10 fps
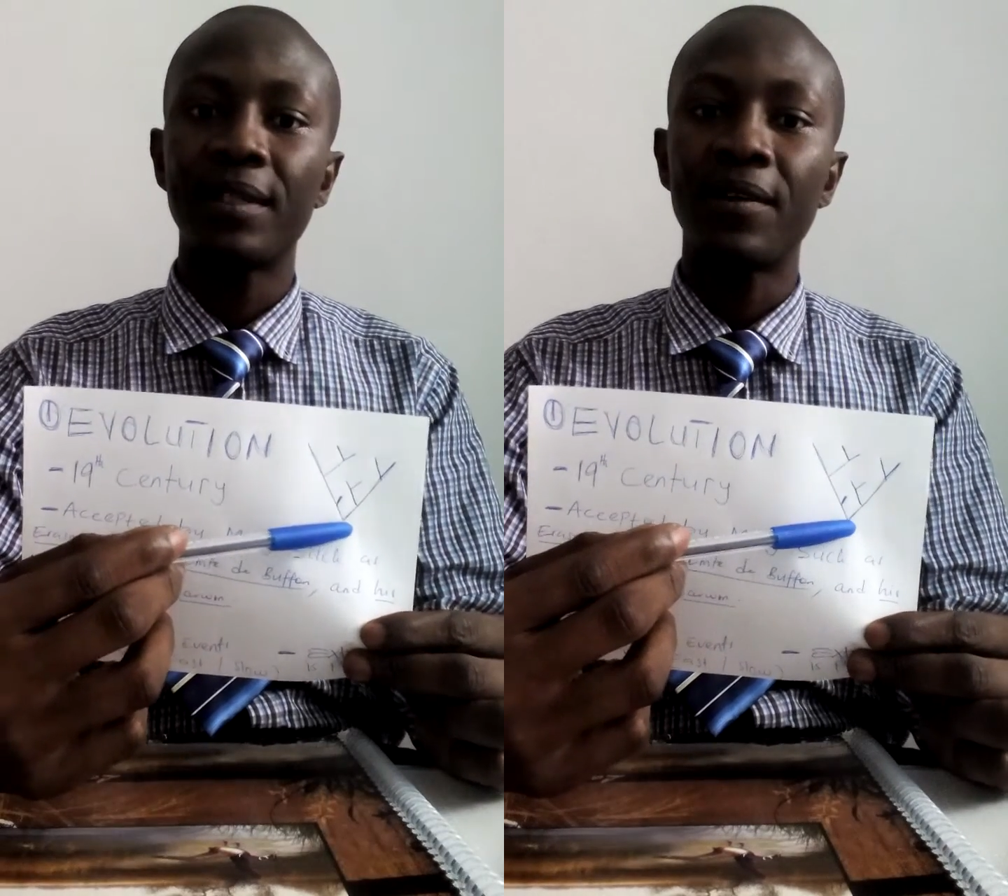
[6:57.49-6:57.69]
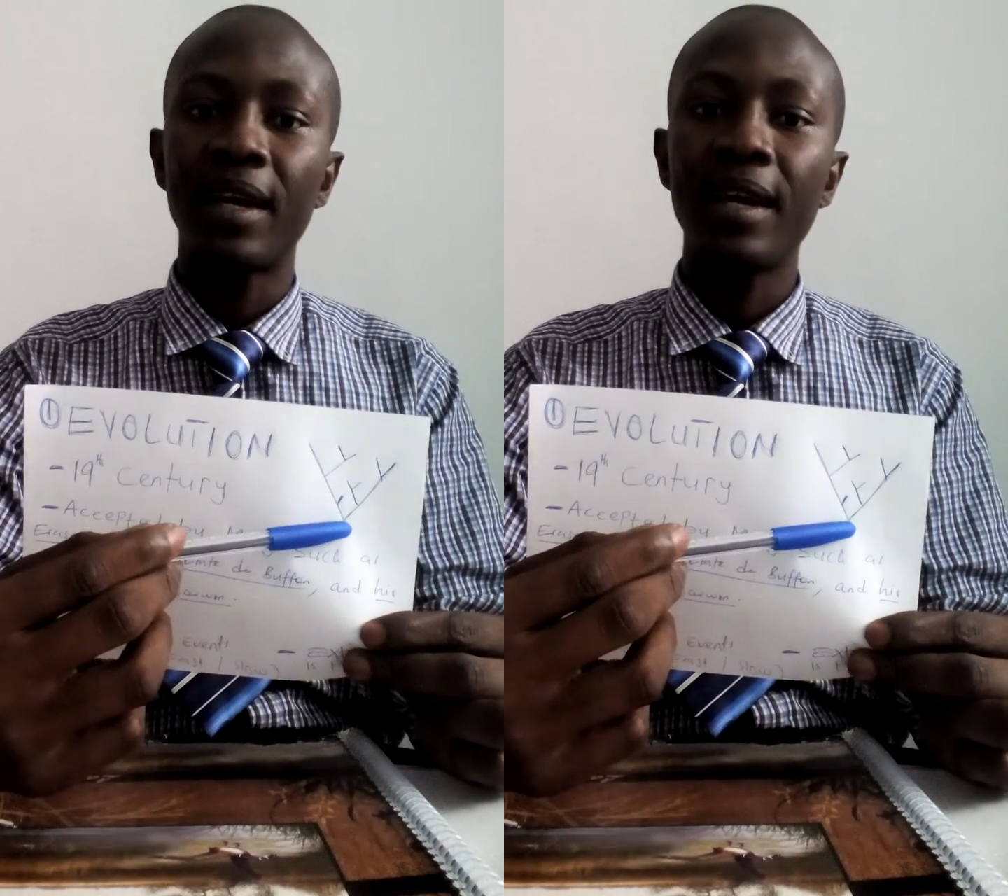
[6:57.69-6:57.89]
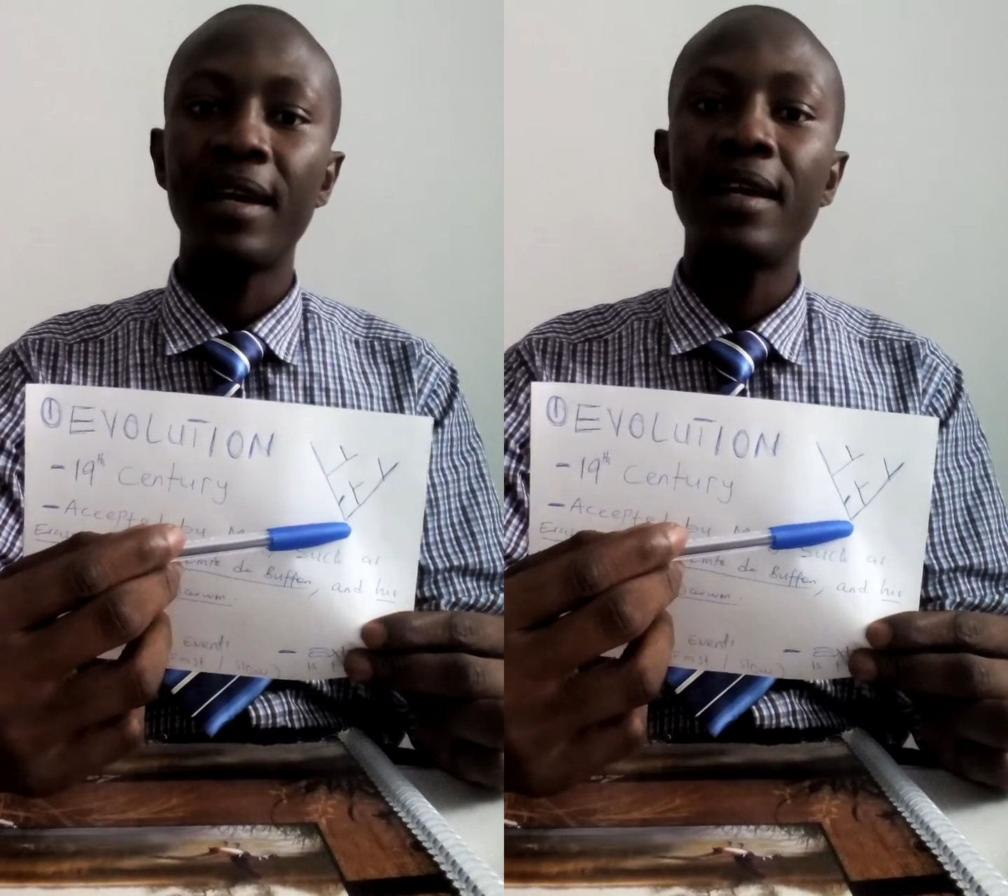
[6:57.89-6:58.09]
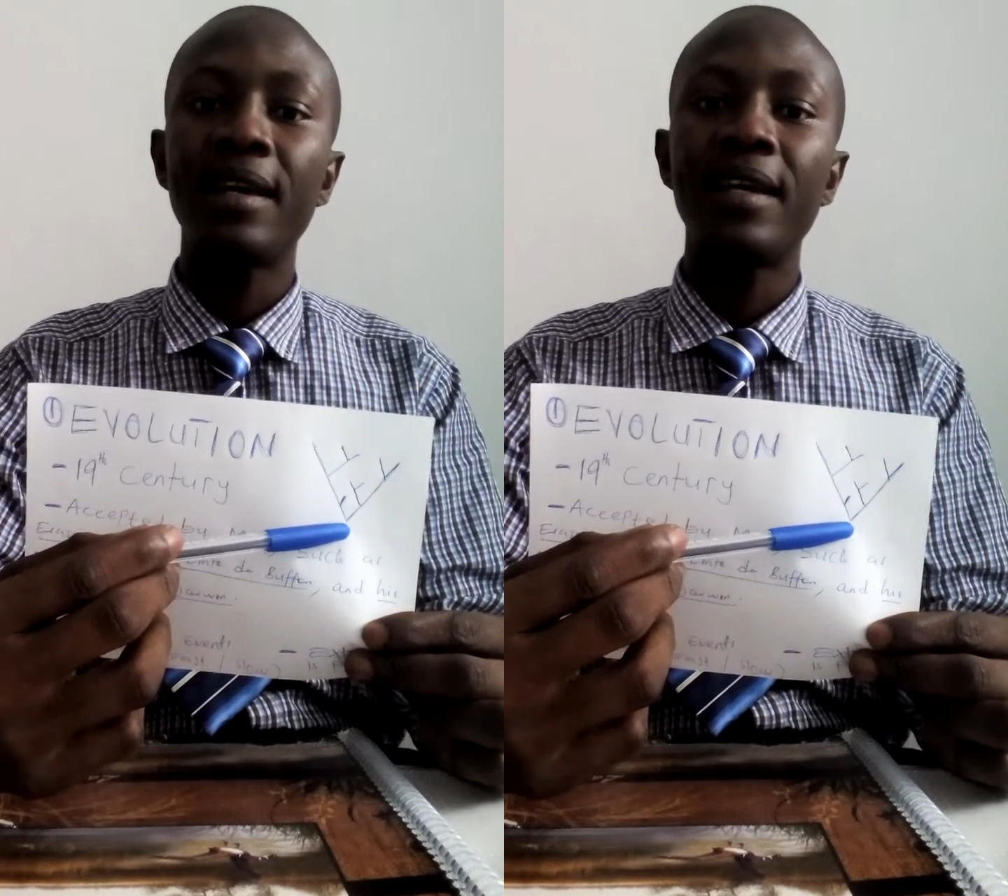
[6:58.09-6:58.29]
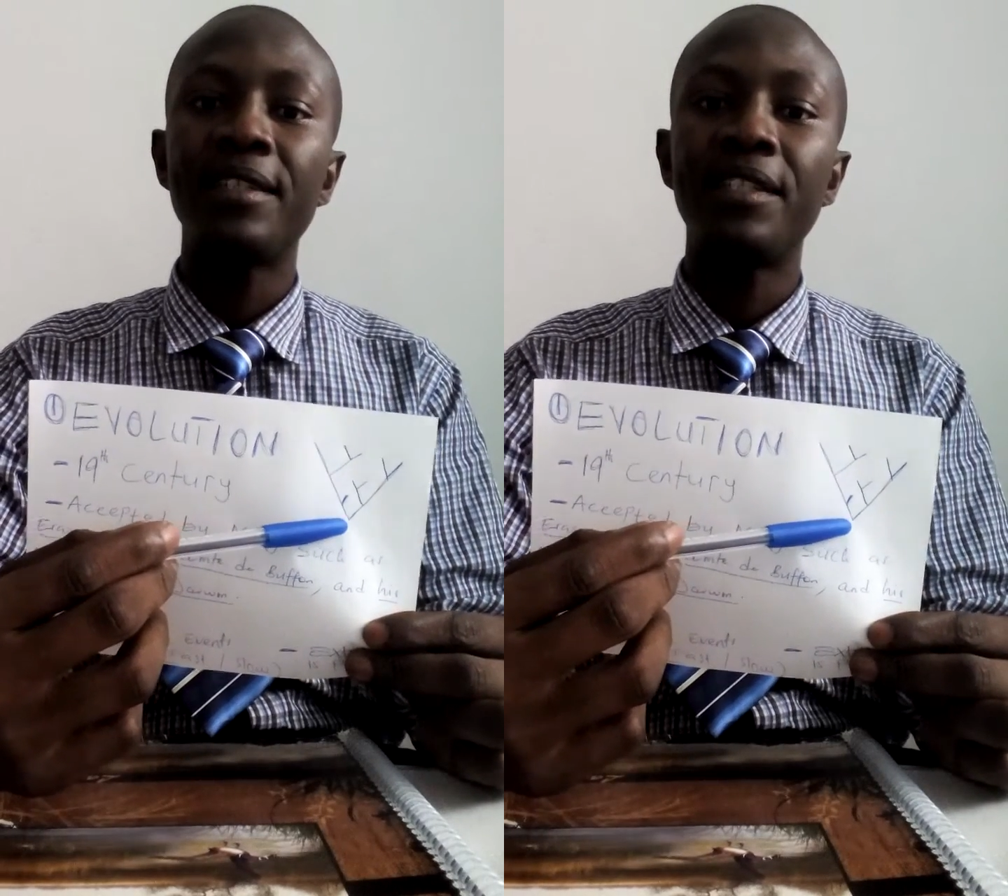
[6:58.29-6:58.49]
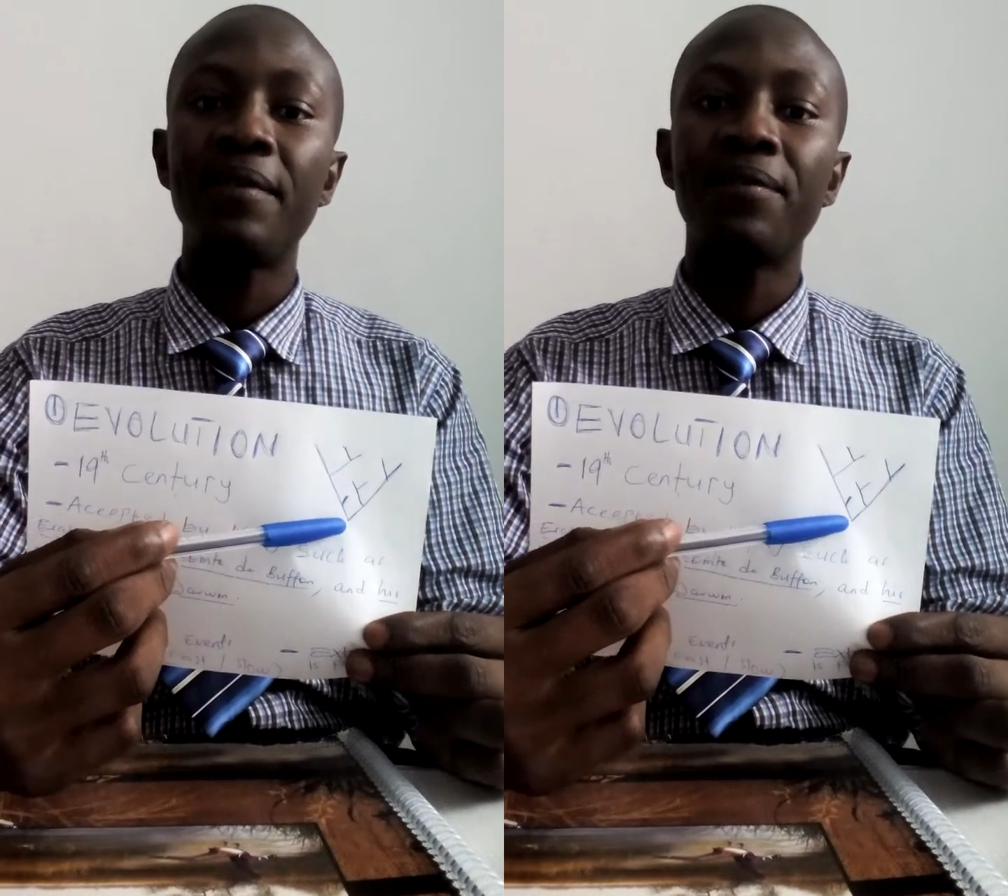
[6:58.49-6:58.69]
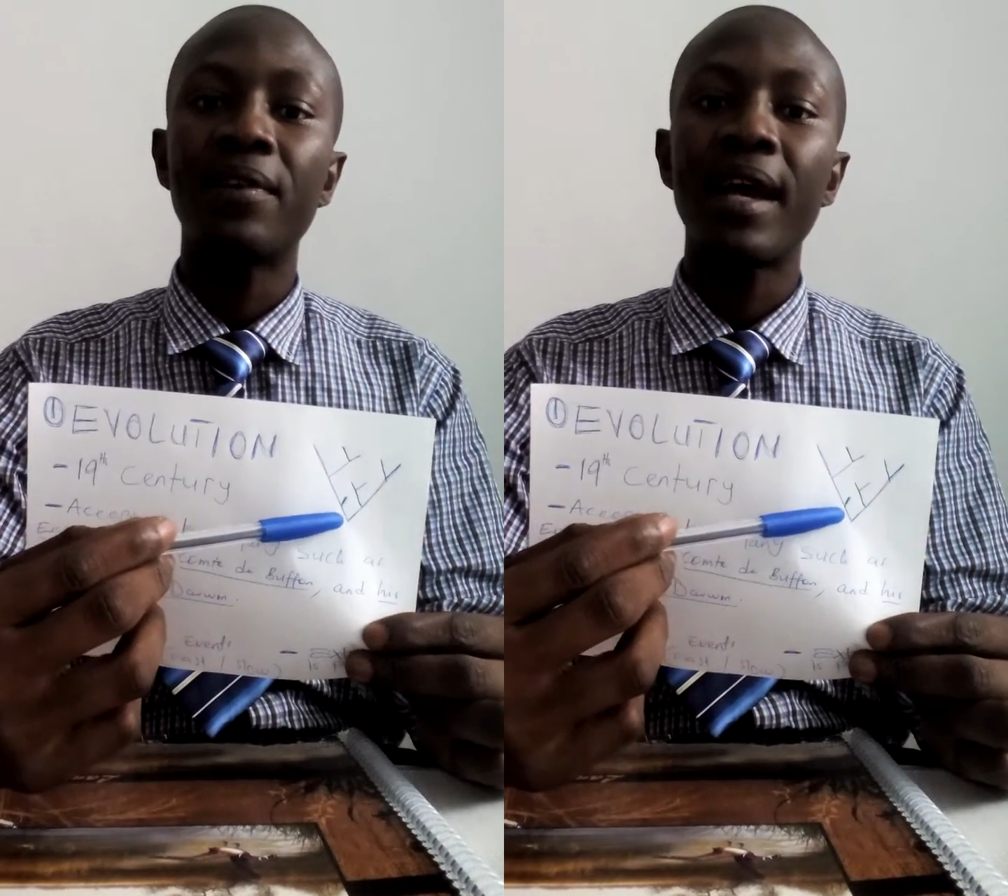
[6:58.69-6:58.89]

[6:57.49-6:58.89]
Okay, it gives